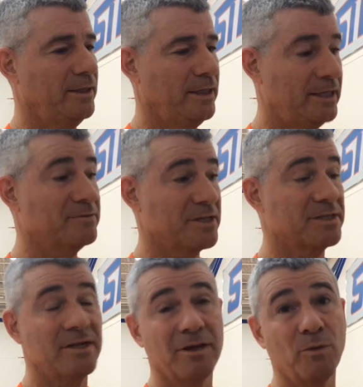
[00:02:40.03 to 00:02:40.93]
he gives
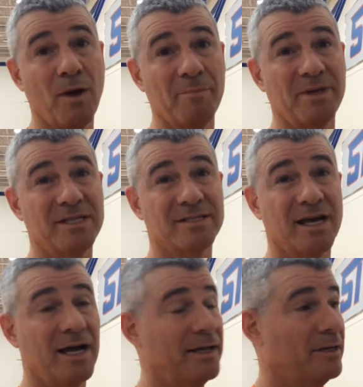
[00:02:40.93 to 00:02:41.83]
us another weapon
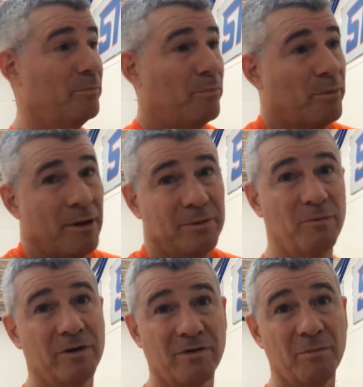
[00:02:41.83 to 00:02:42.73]
inside and probably
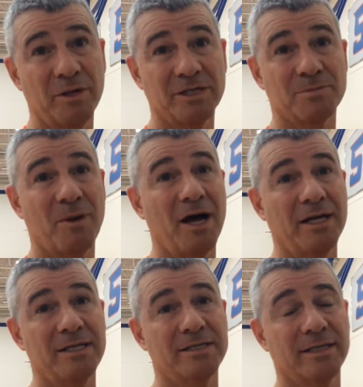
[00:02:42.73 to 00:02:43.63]
one of our biggest
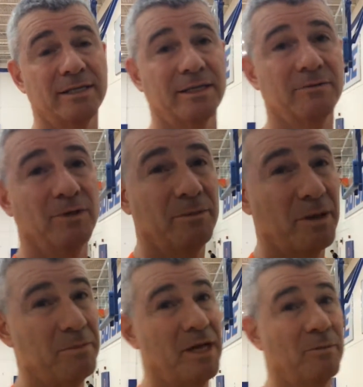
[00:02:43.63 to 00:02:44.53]
bodies that can really
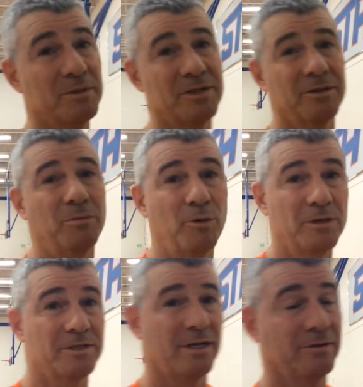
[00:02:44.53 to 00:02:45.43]
maybe help us on the
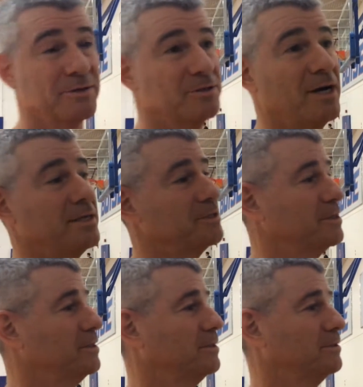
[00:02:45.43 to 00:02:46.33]
boards down the stretch.